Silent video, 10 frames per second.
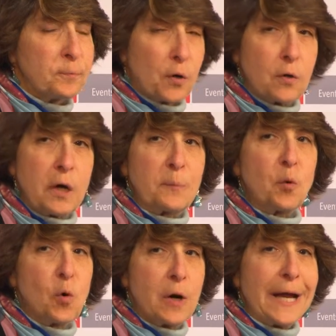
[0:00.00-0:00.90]
program
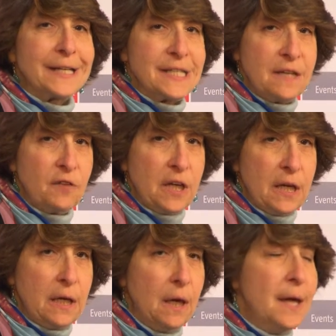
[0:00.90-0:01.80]
or
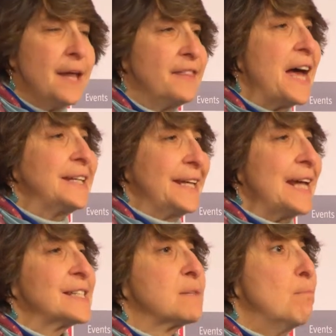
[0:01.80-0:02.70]
activity that
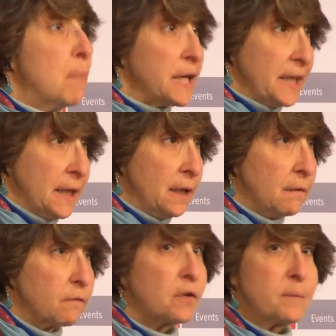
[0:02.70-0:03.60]
gets money
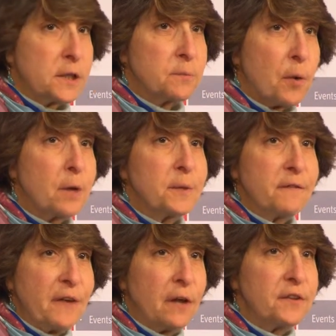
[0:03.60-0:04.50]
from the Department
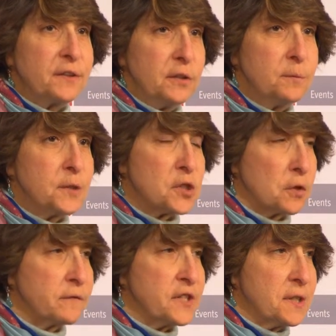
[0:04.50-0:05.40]
of Health and Human
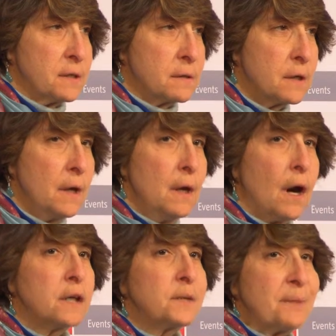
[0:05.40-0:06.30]
Services
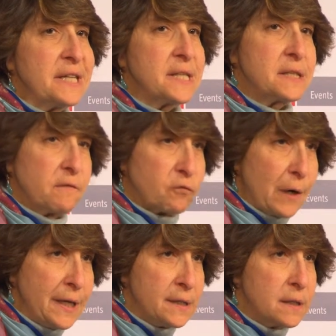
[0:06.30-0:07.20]
on the basis of
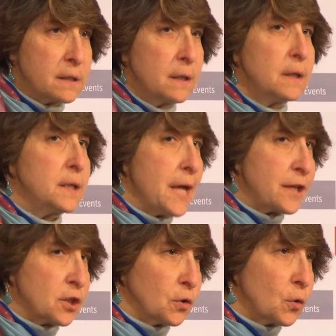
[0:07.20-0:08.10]
race,
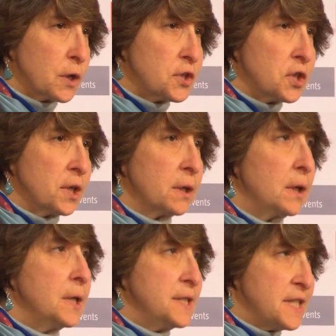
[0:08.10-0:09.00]
national origin,
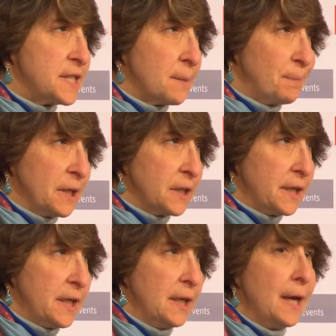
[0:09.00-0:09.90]

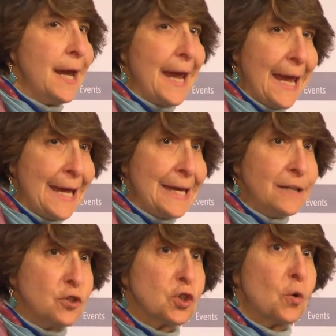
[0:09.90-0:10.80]
disability,
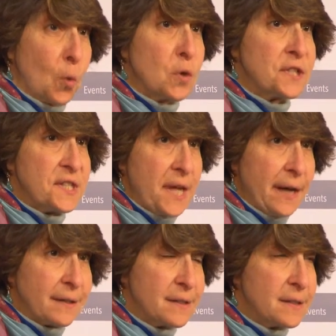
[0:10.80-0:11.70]
age, or
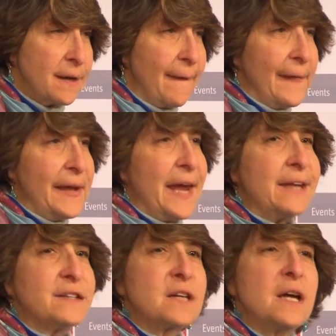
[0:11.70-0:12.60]
sex.
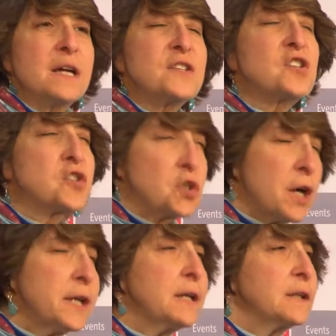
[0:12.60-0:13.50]
And
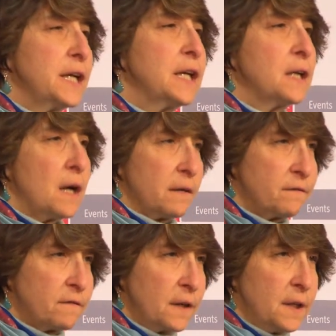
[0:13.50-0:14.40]
stunningly
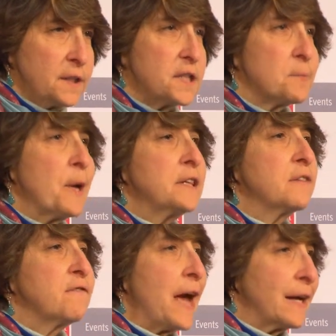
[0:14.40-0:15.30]
enough, despite the
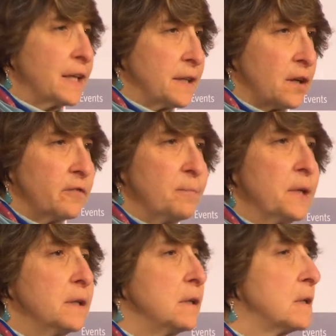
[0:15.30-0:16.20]
fact that there have
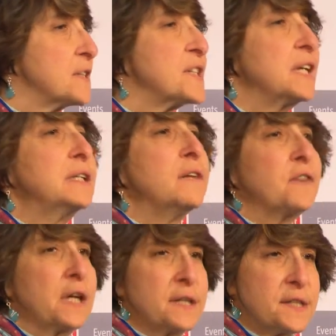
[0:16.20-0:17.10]
been
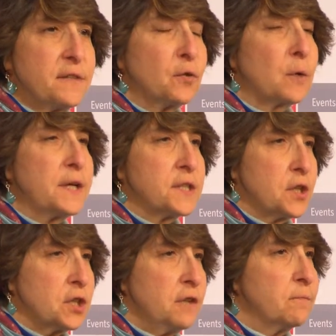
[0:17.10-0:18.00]
significant civil rights
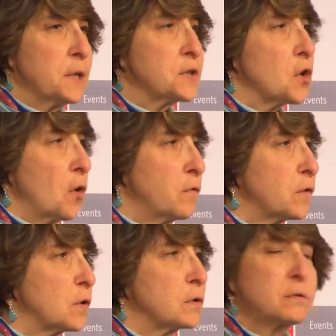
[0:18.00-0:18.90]
achievements
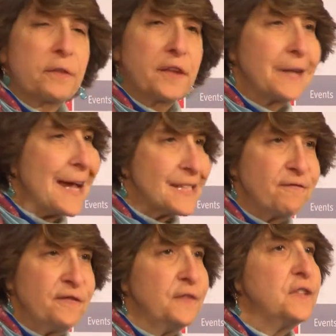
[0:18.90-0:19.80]
over the last
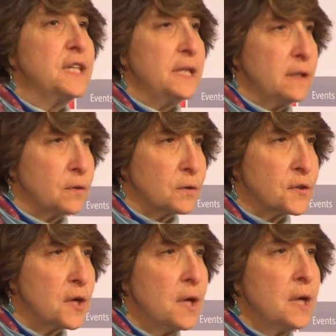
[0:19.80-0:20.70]
50
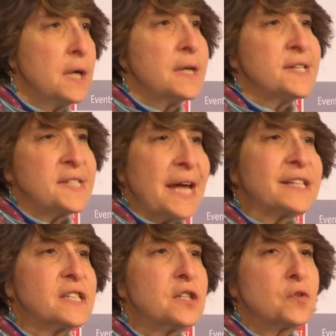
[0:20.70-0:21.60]
years,
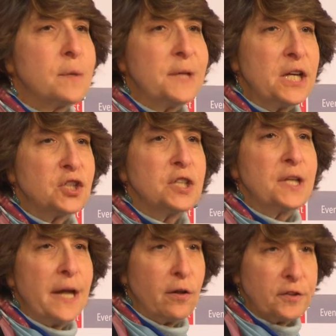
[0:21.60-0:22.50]
sex discrimination in
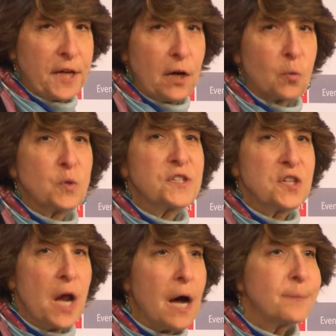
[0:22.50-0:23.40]
healthcare was
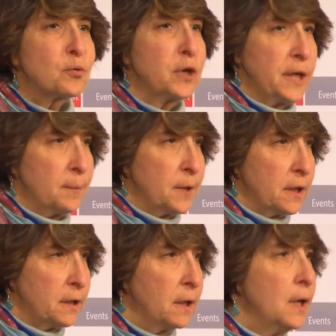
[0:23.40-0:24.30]
not
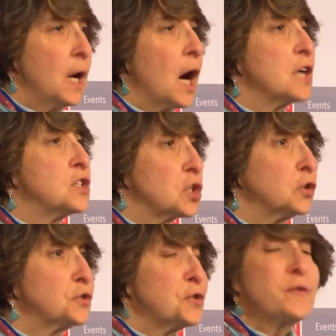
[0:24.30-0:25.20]
prohibited
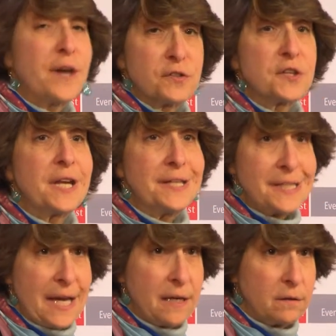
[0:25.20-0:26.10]
until
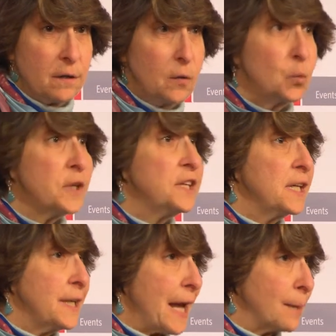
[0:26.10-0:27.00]
2010 with the
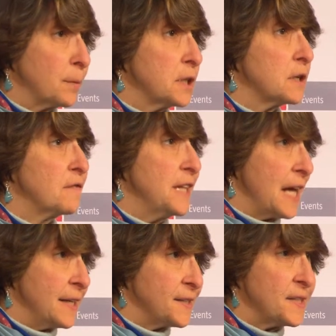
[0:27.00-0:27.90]
enactment of the
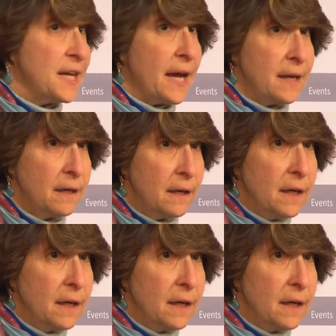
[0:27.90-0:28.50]
ACA.